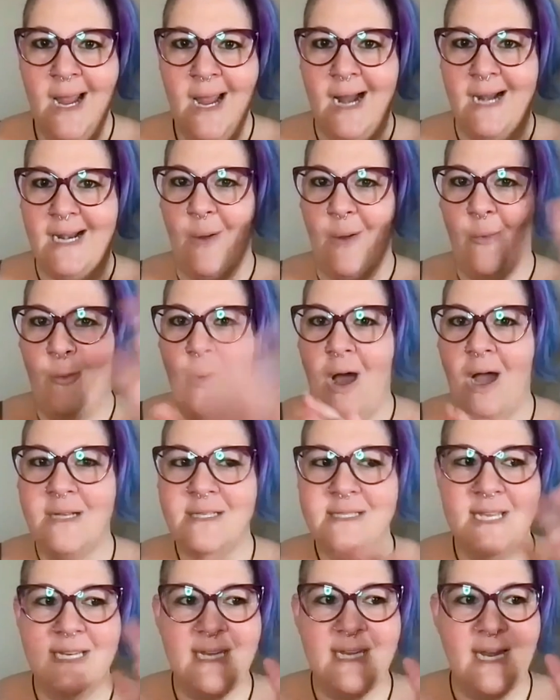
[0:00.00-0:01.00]
And I
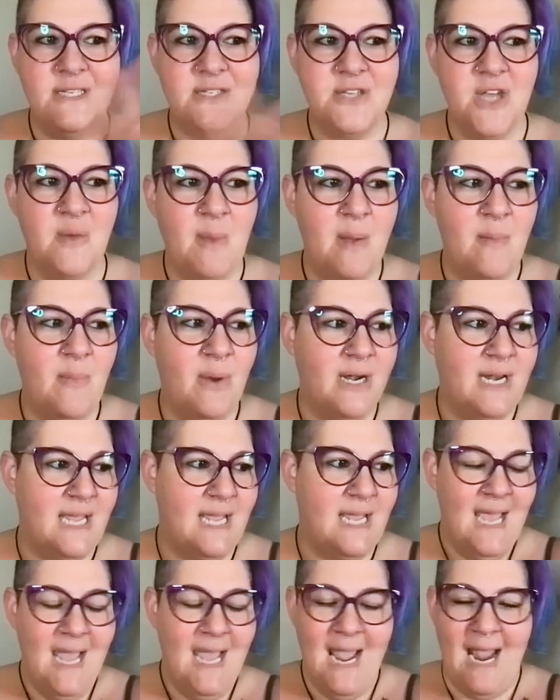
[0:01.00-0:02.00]
walked in, I saw my
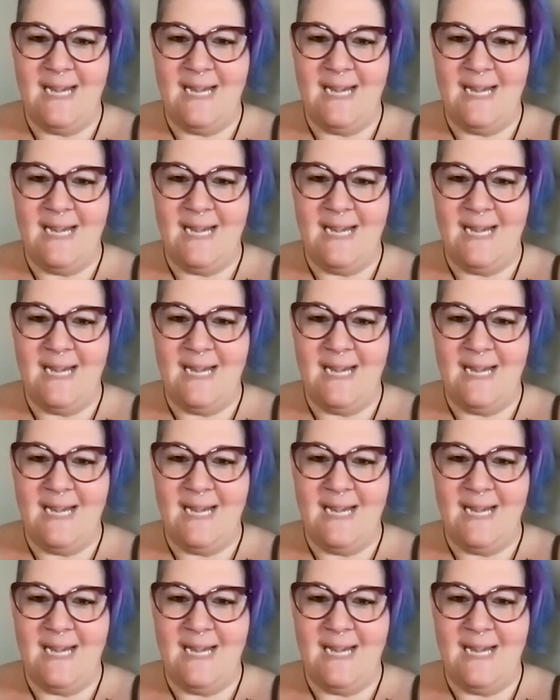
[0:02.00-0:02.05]
buddy